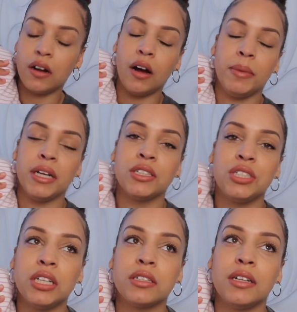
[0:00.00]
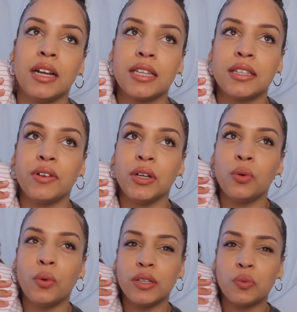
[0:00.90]
I mean, she doesn't necessarily
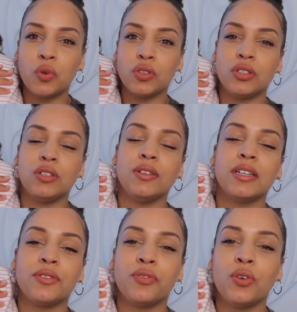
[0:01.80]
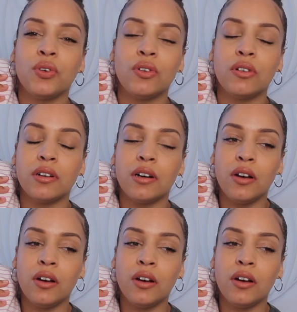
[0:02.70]
always want to do this for